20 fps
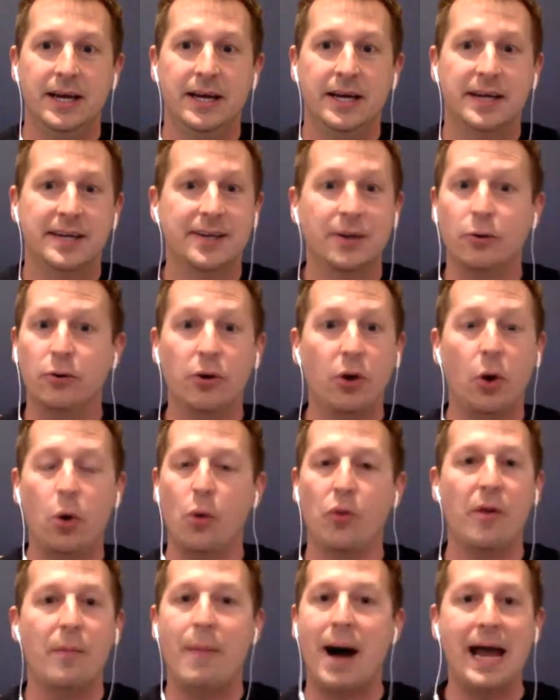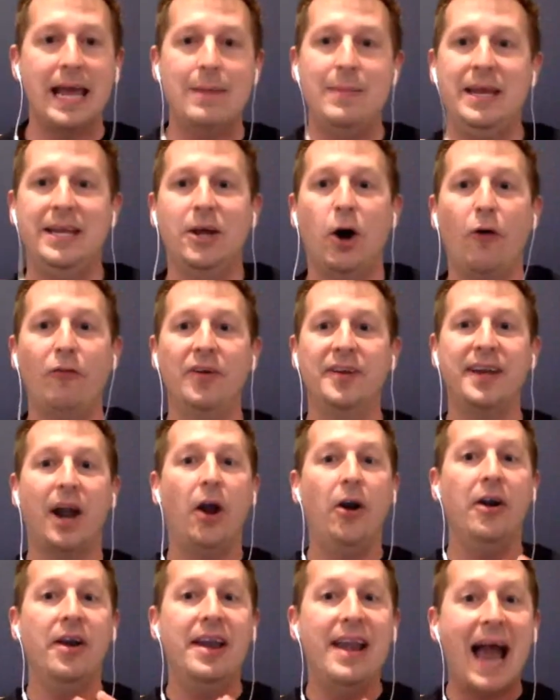So, no, the Miami Dolphins
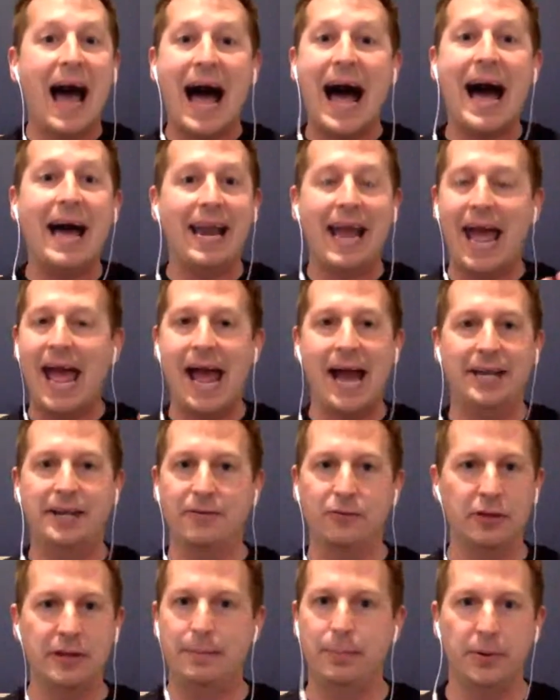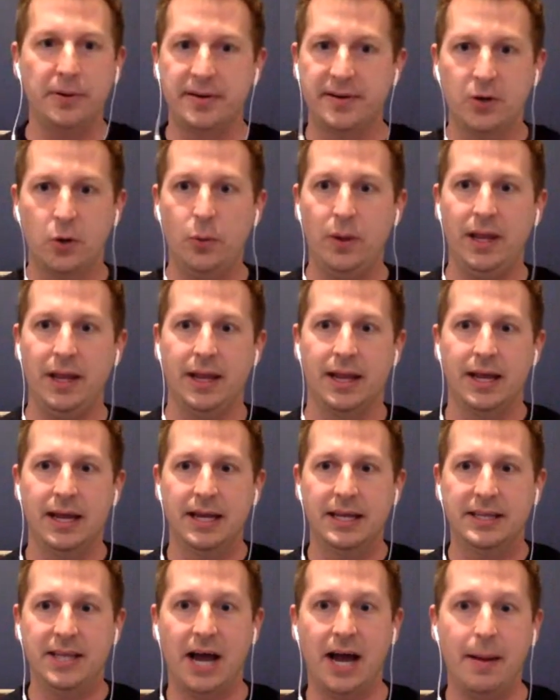are not actively pursuing
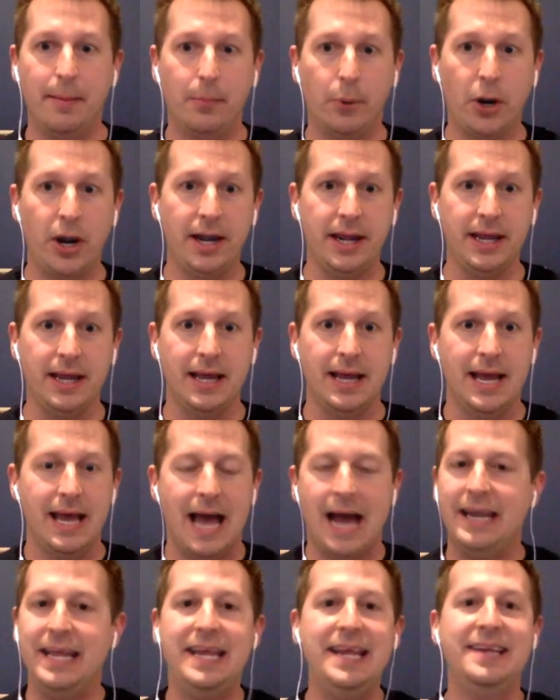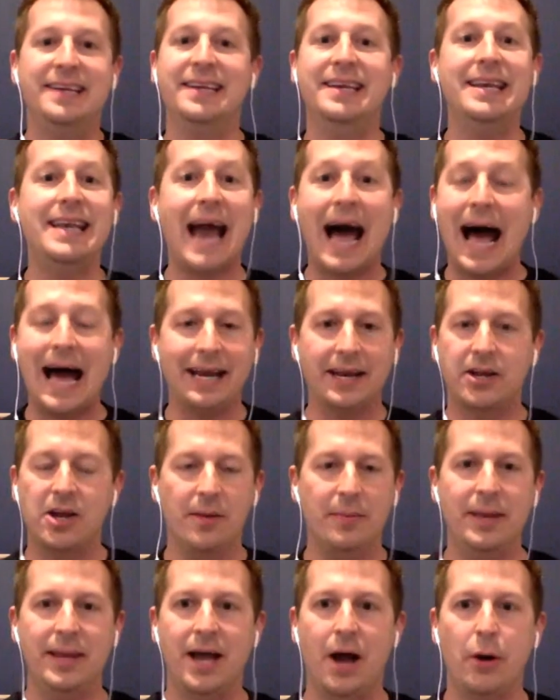Tom Brady, and he's not
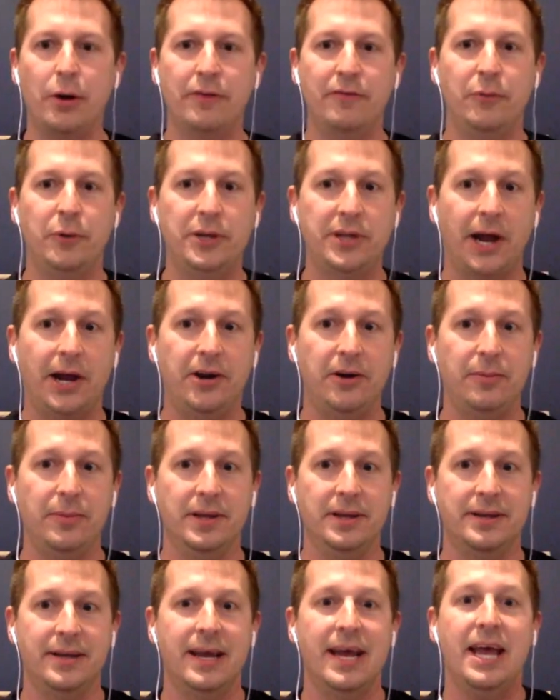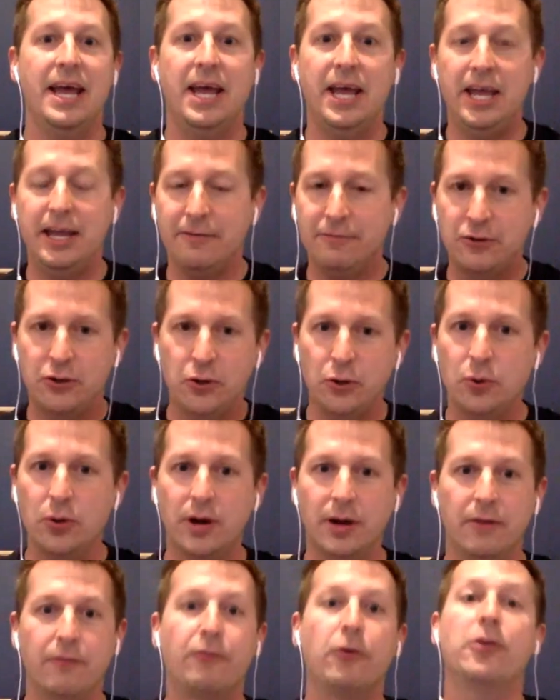coming out of retirement if
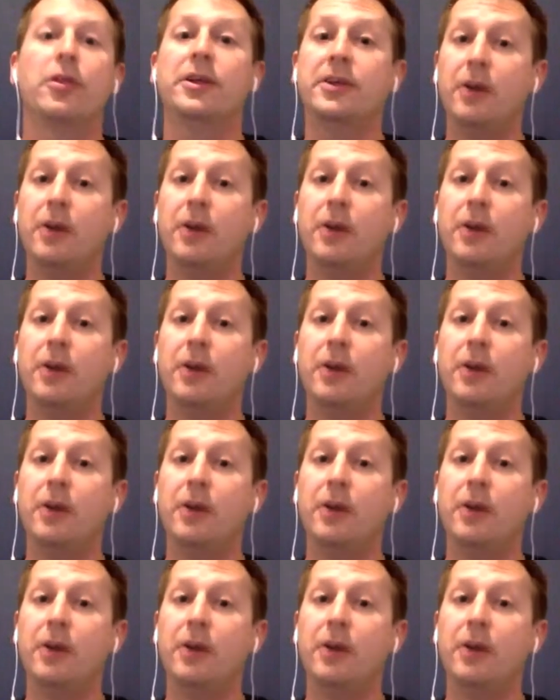Tua, for the